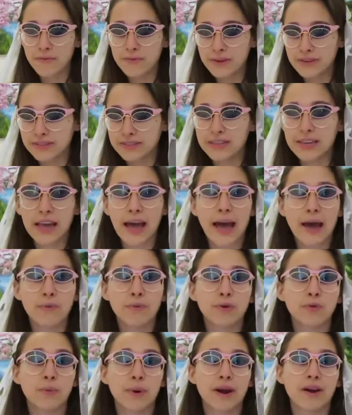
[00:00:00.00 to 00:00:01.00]
obviously, I
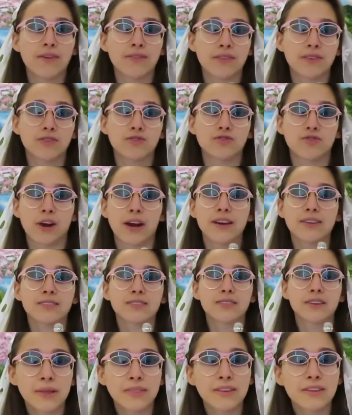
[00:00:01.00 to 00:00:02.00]
would wear this
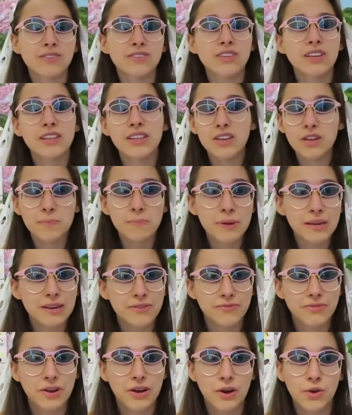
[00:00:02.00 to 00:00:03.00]
dress, but there's a little bit
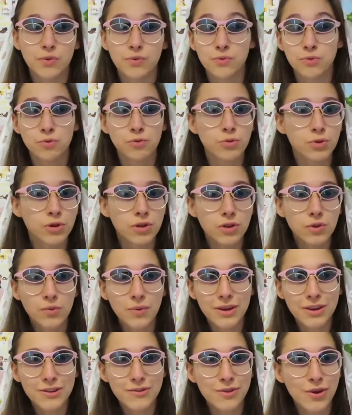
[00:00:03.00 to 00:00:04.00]
of a rule
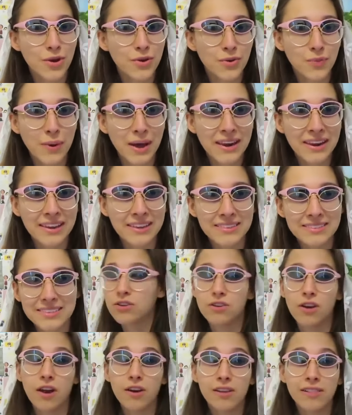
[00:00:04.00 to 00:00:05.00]
when you go to weddings.
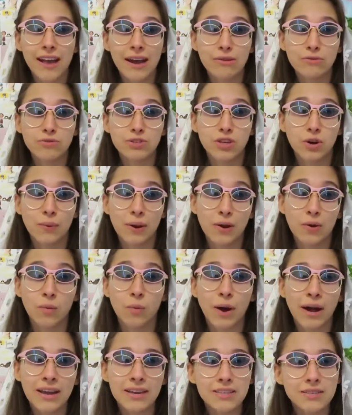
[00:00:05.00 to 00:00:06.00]
You're not allowed to wear
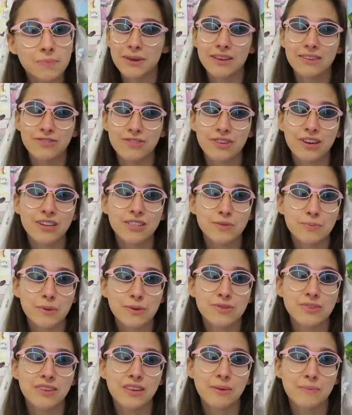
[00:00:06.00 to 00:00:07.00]
white, because you're not
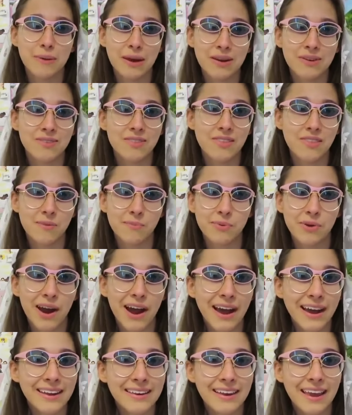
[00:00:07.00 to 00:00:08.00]
supposed to look better than the
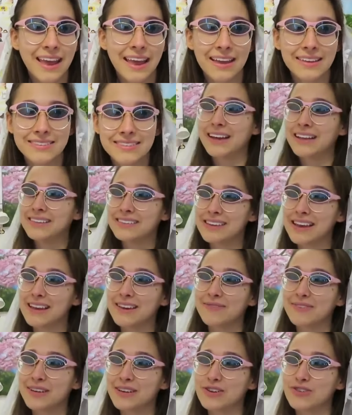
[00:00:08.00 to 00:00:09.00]
bride, and that's
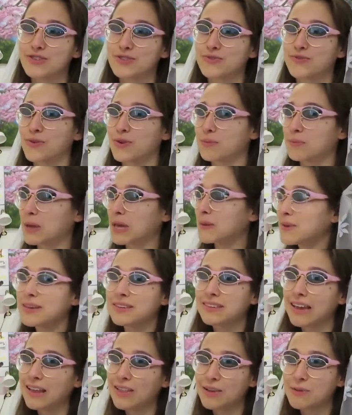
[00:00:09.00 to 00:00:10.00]
kind of an issue for me,
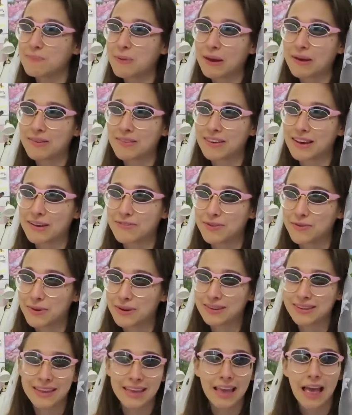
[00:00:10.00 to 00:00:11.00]
because I look better than
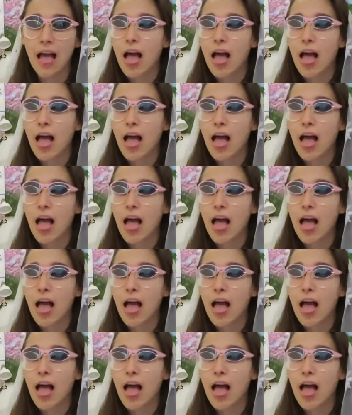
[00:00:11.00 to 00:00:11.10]
everyone.